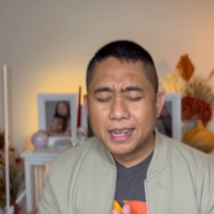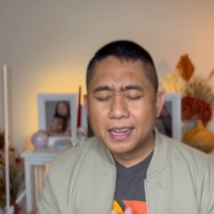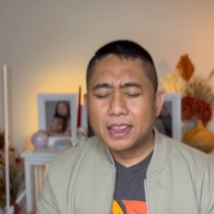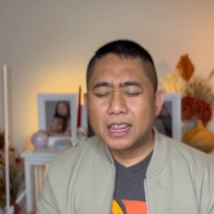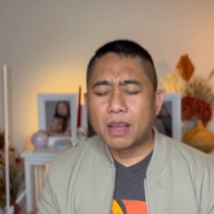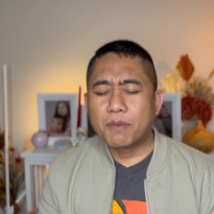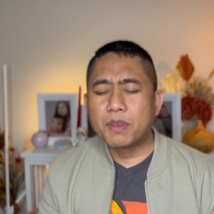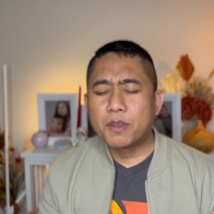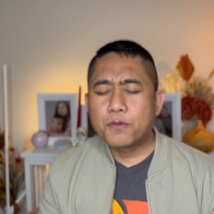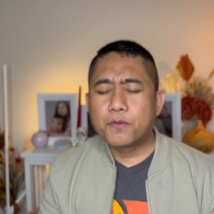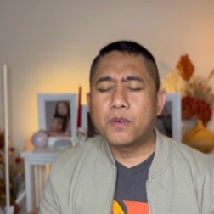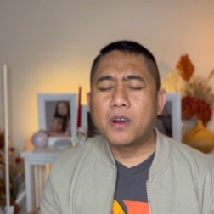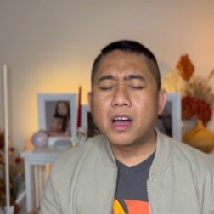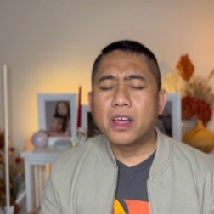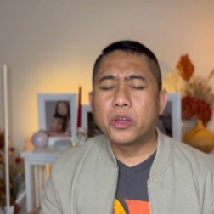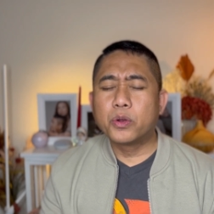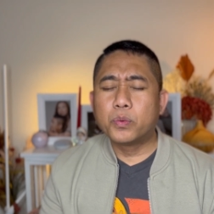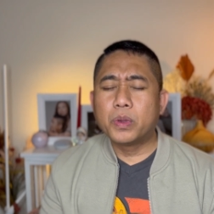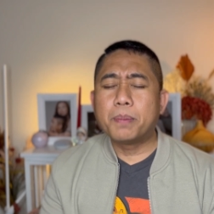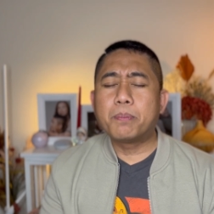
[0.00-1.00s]
Loving
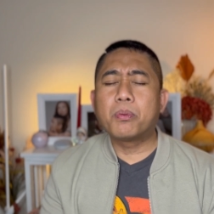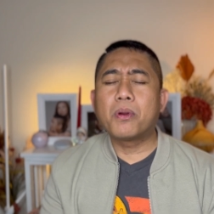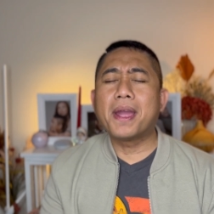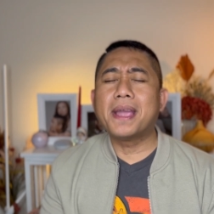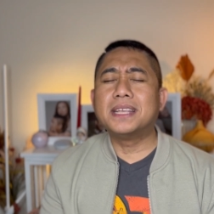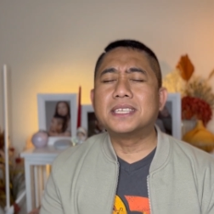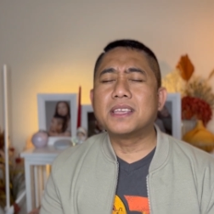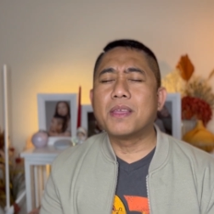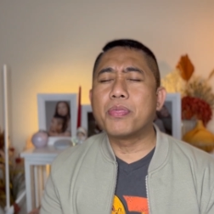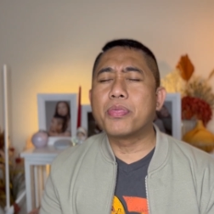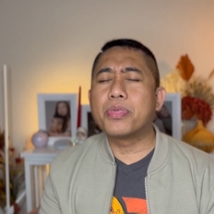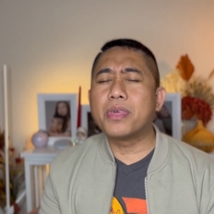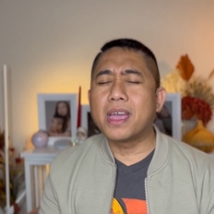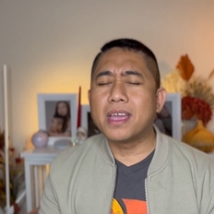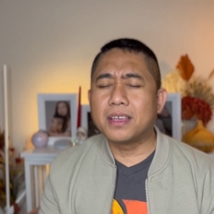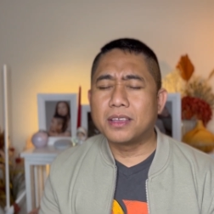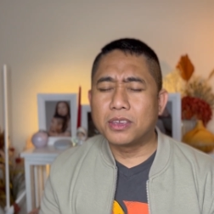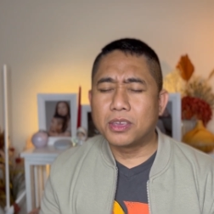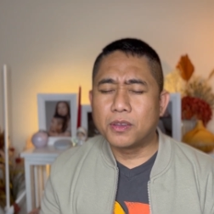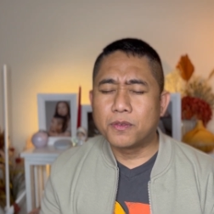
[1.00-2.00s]
Father, we praise and
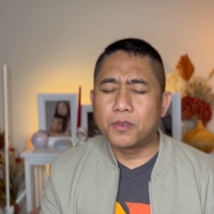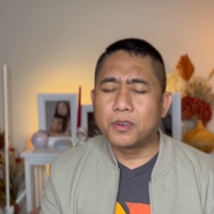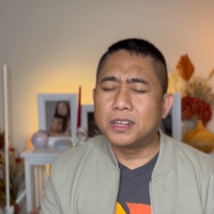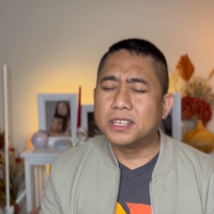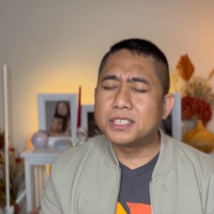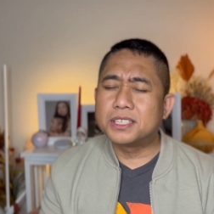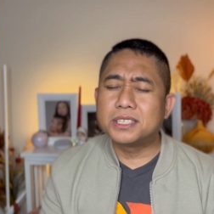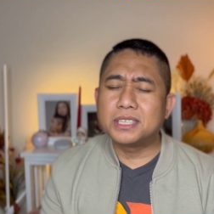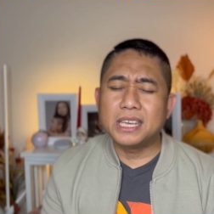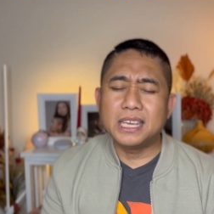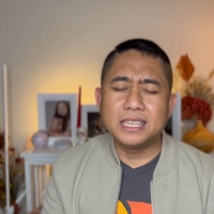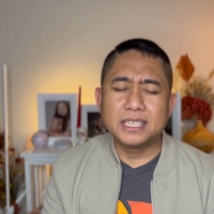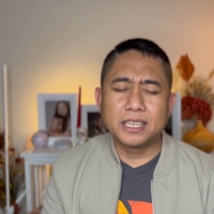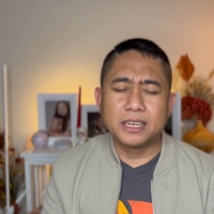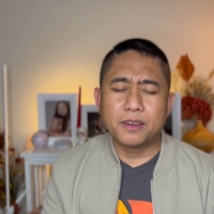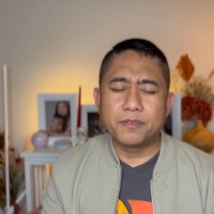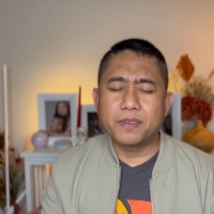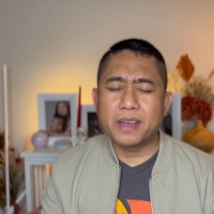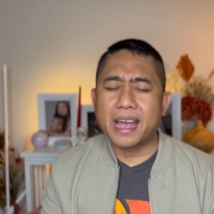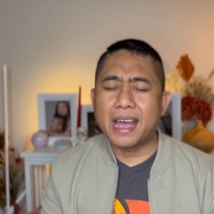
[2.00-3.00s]
thank you for the season
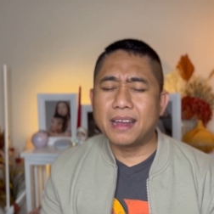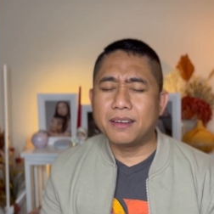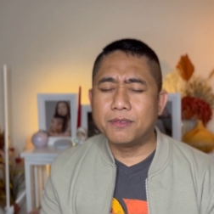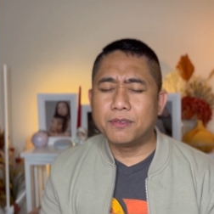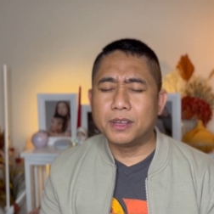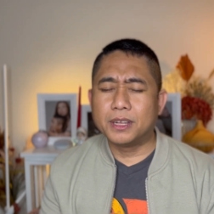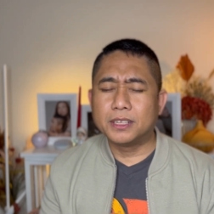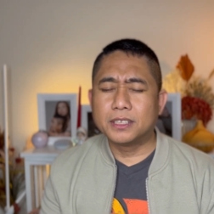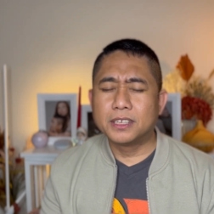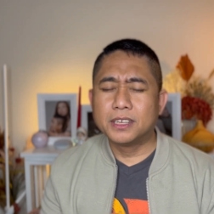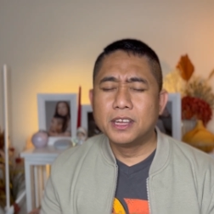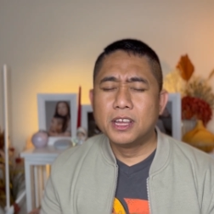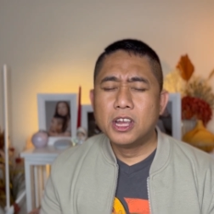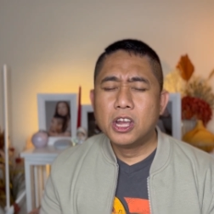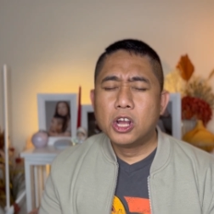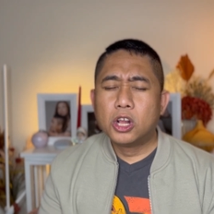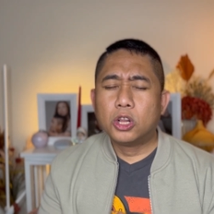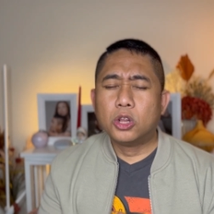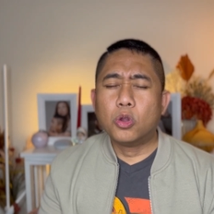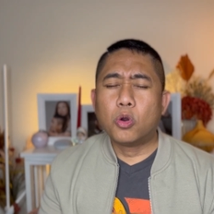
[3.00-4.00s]
of Advent.
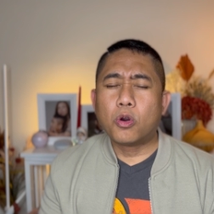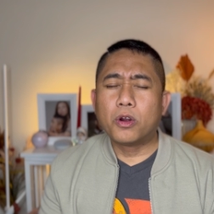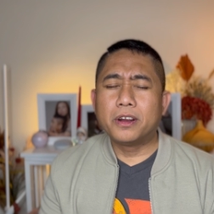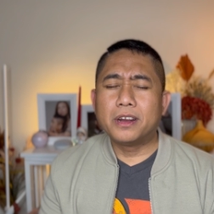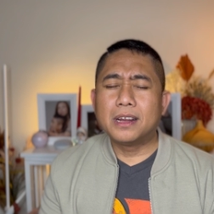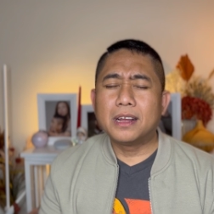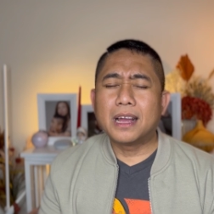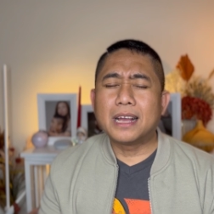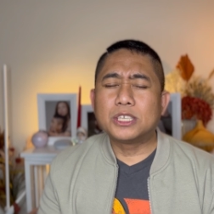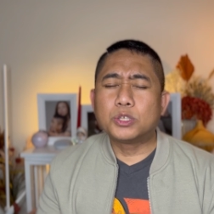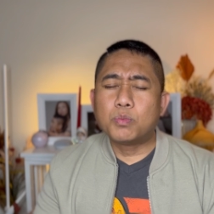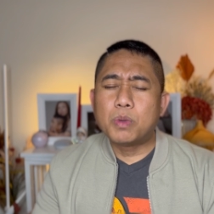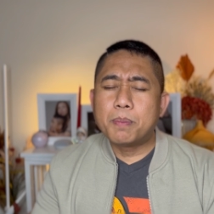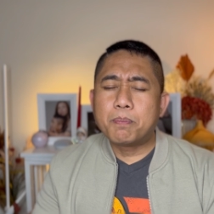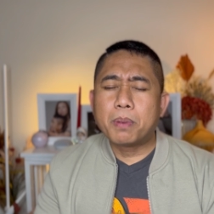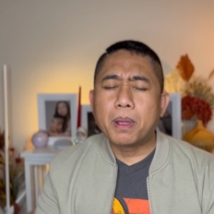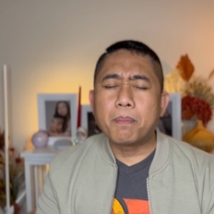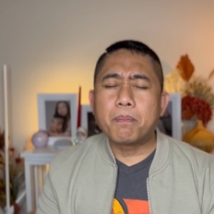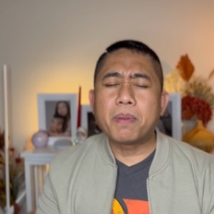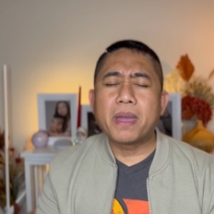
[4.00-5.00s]
Lord, as we
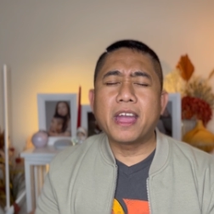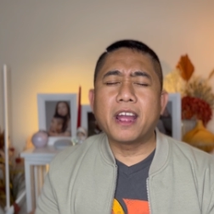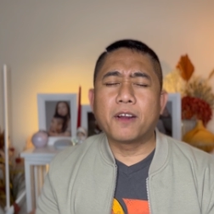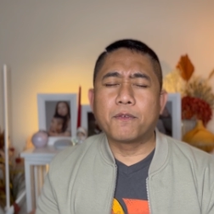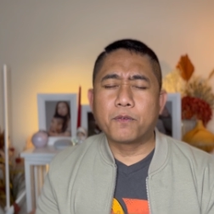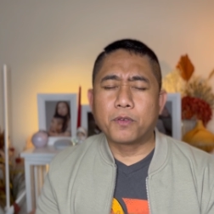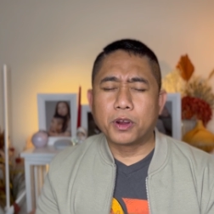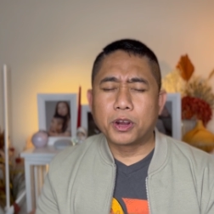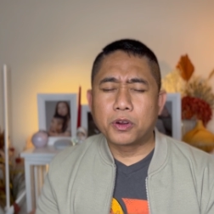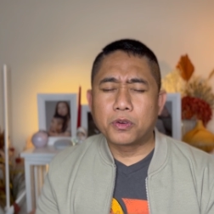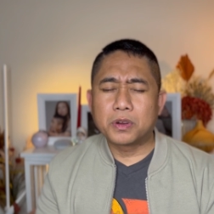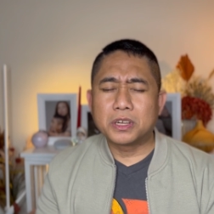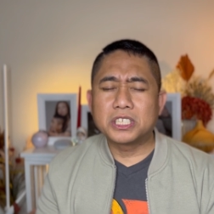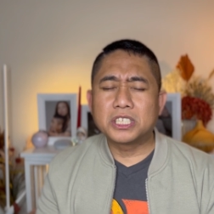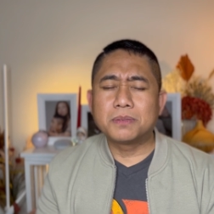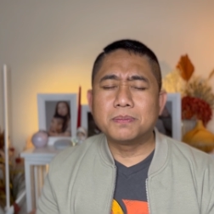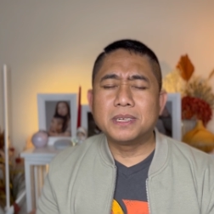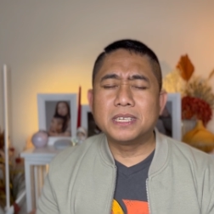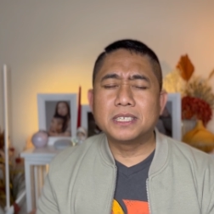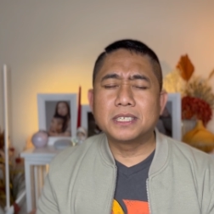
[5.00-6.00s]
prepare for
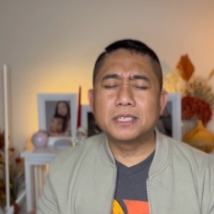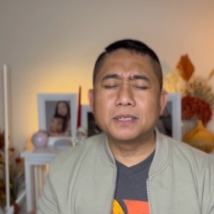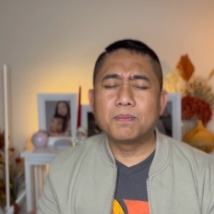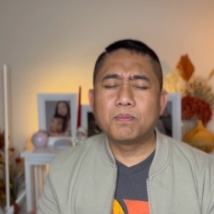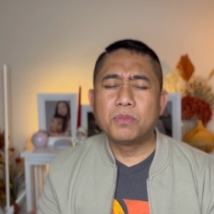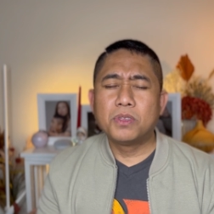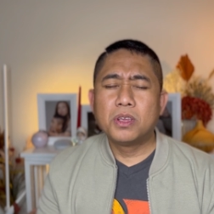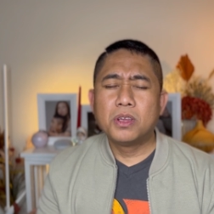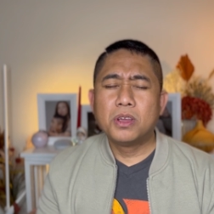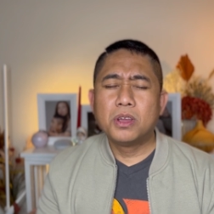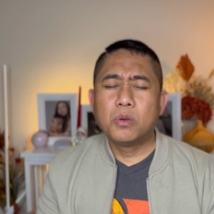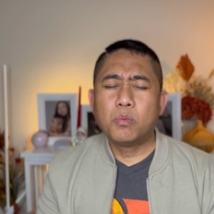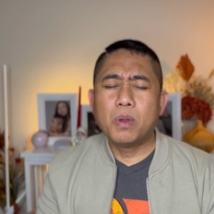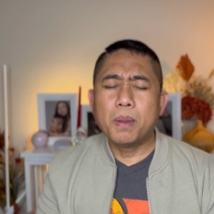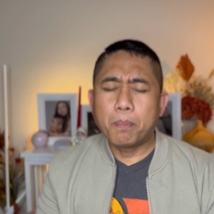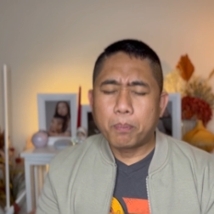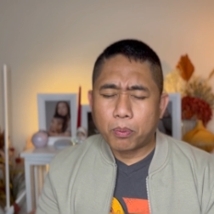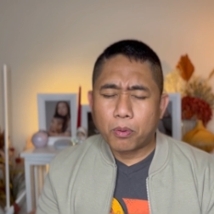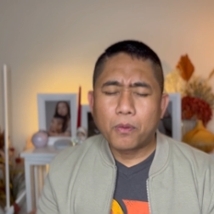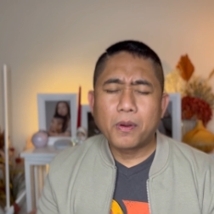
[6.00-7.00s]
Christmas, we
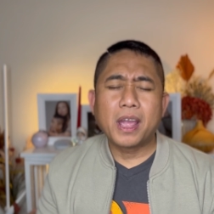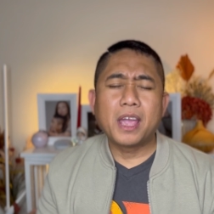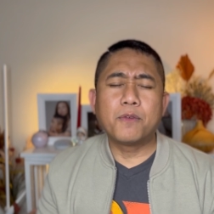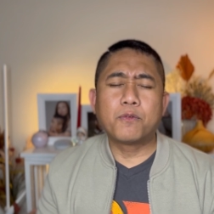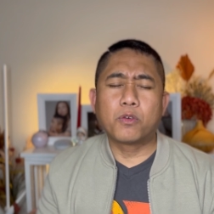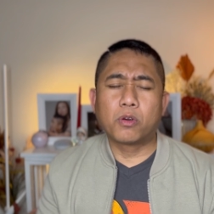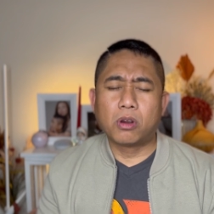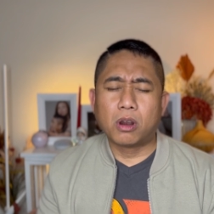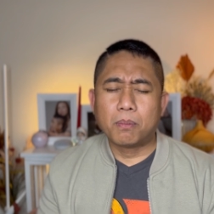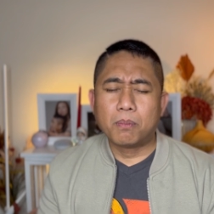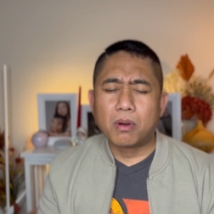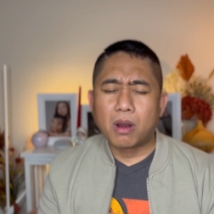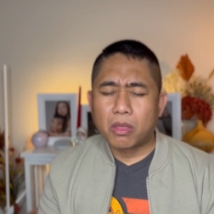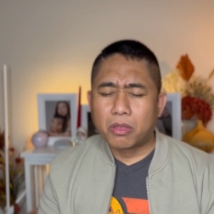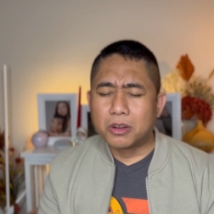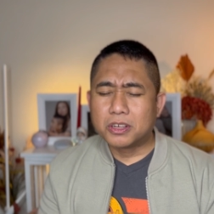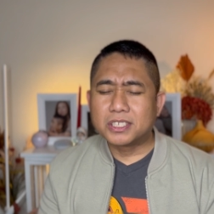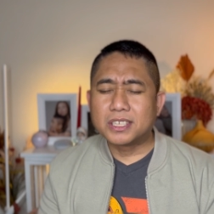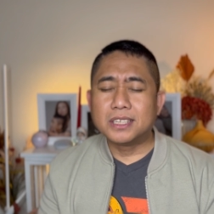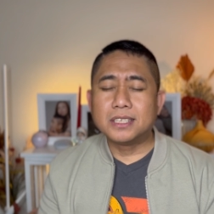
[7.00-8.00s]
pray for our
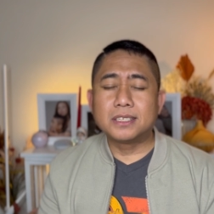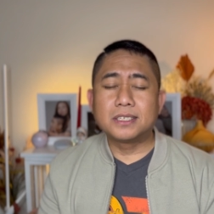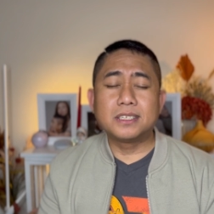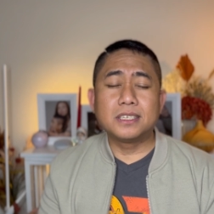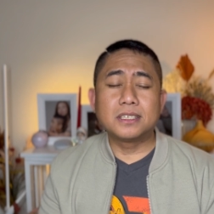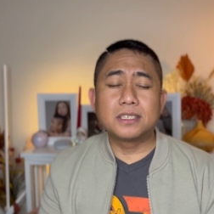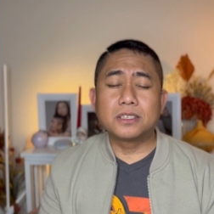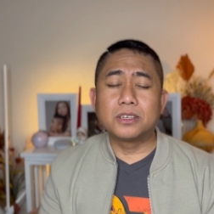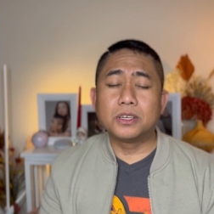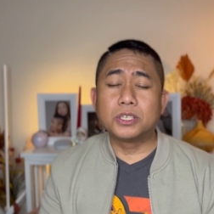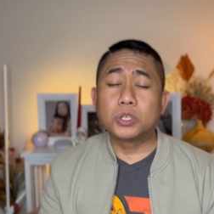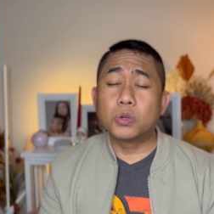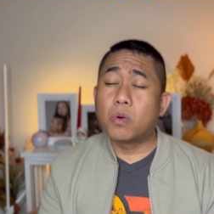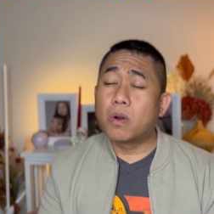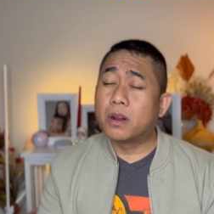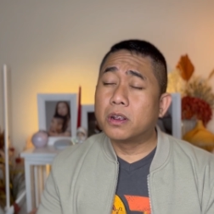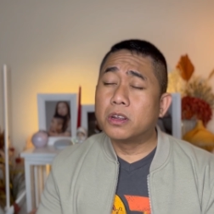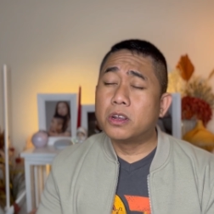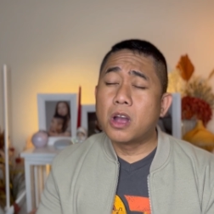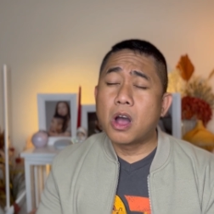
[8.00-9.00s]
brothers and sisters who
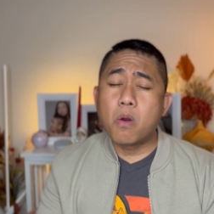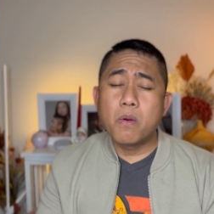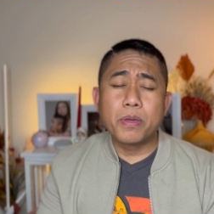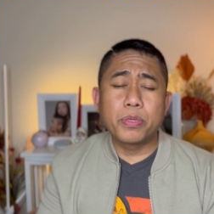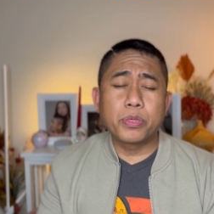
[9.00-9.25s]
are going